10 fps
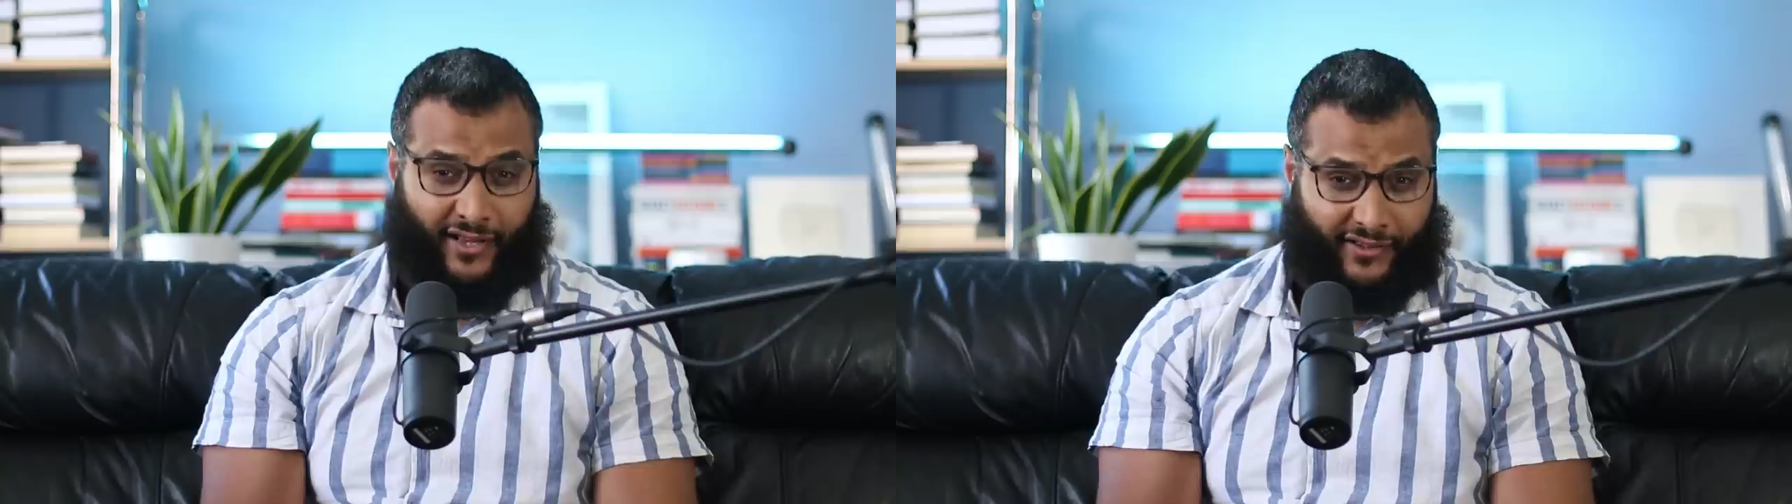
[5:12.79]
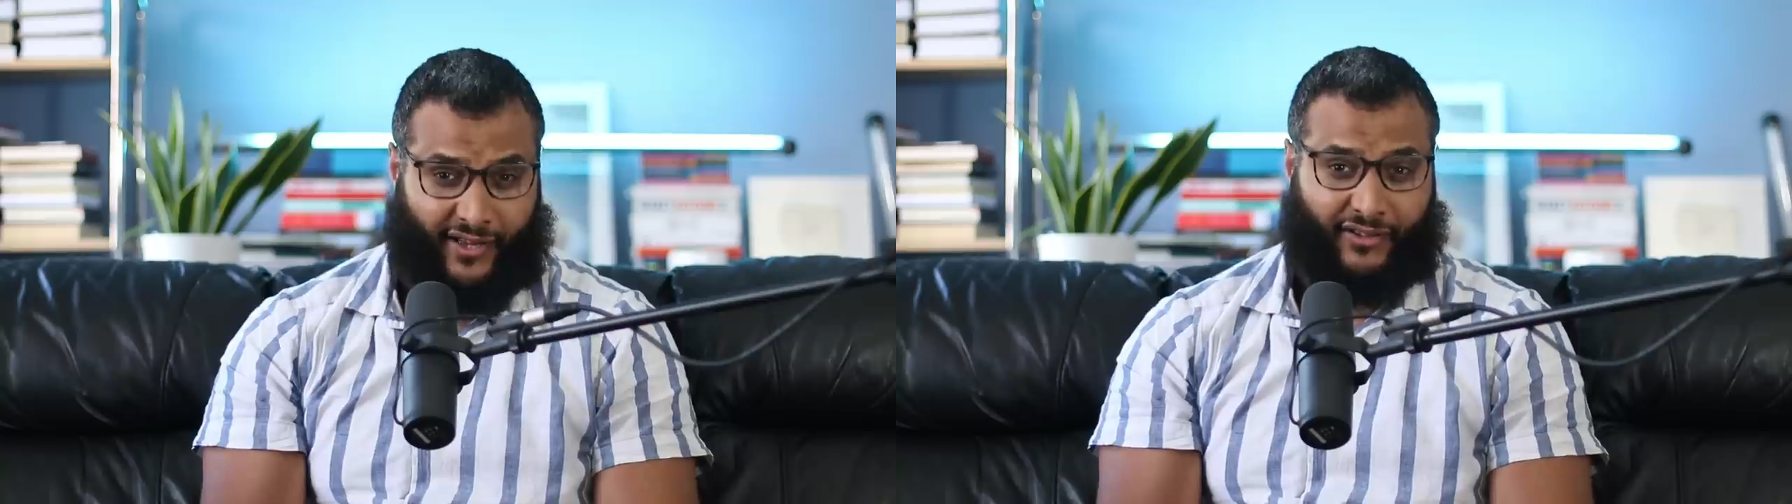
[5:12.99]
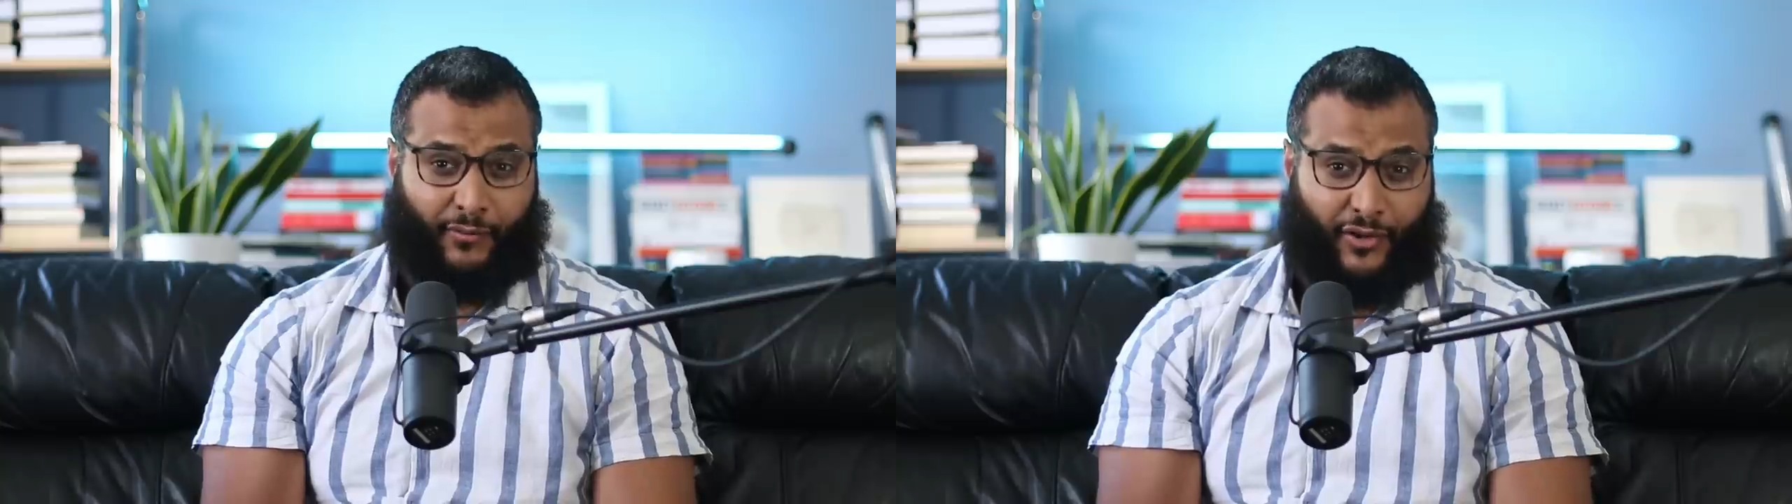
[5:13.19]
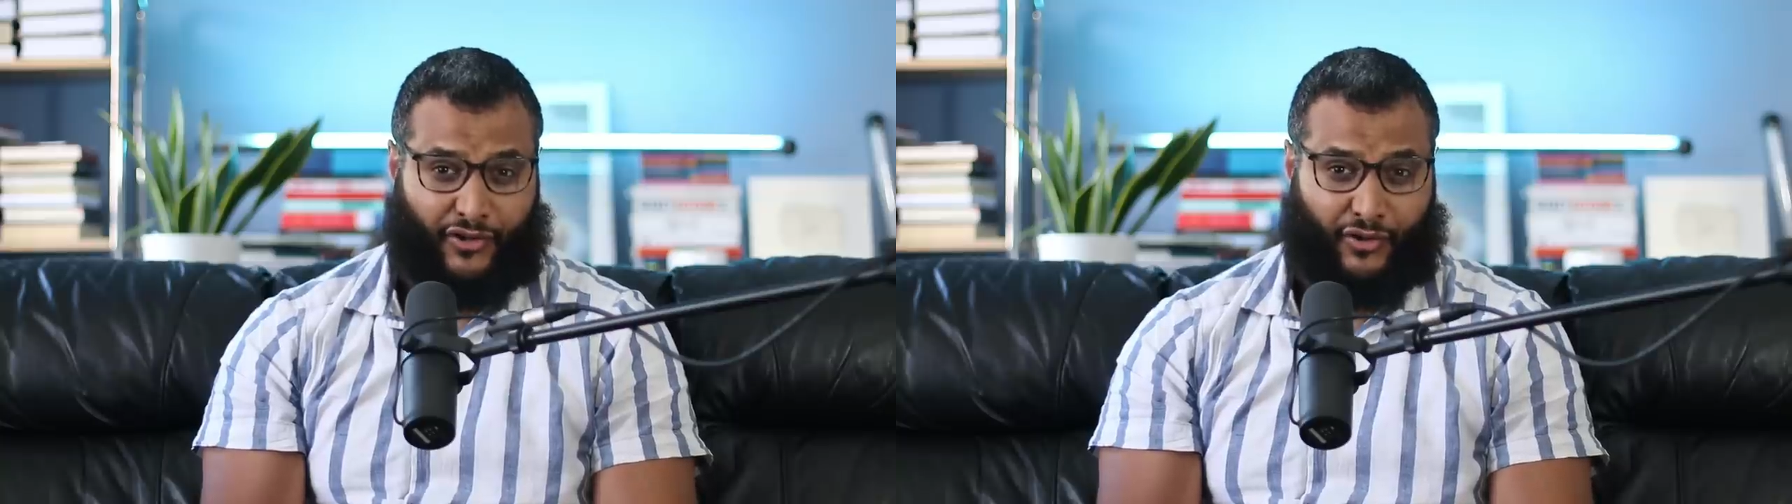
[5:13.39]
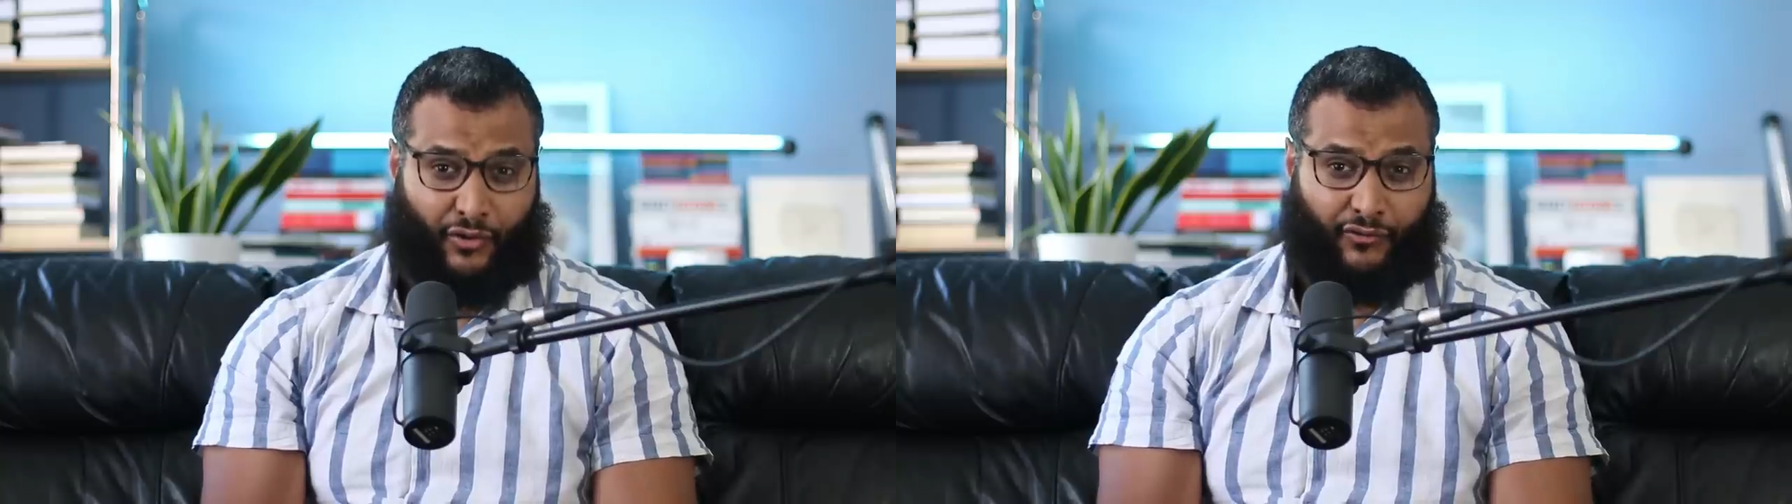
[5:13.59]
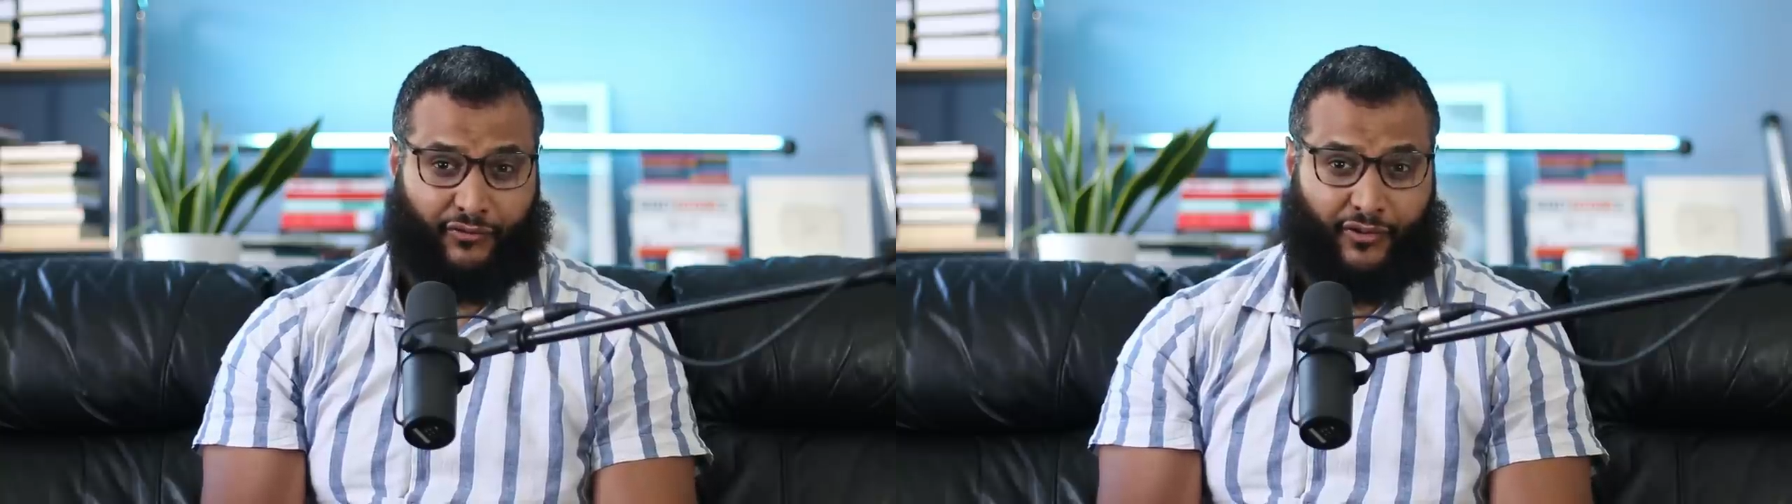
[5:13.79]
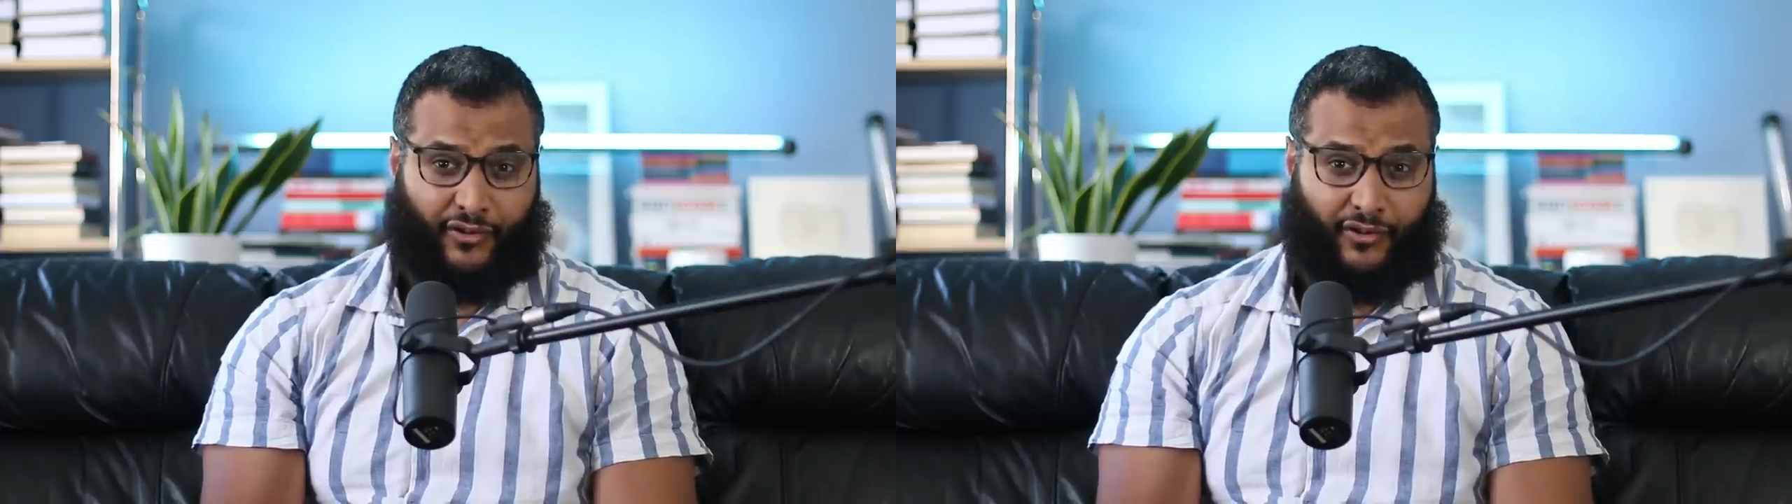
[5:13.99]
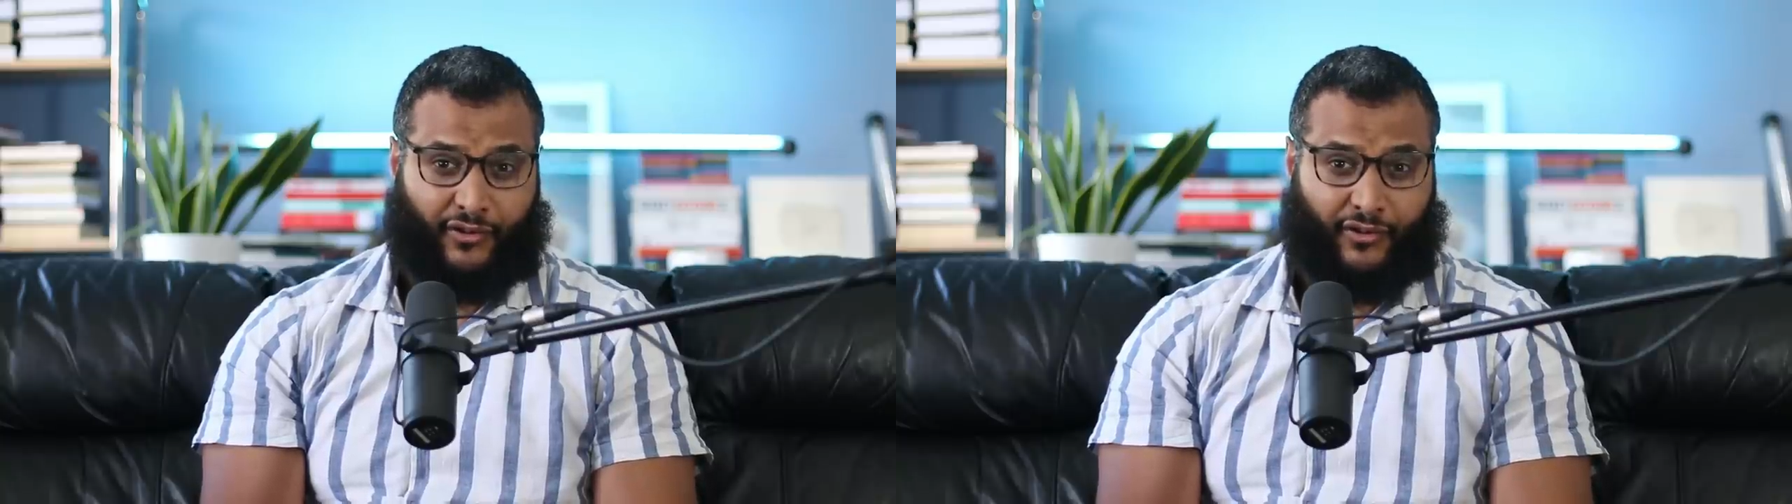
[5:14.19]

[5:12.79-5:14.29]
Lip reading: exacerbation of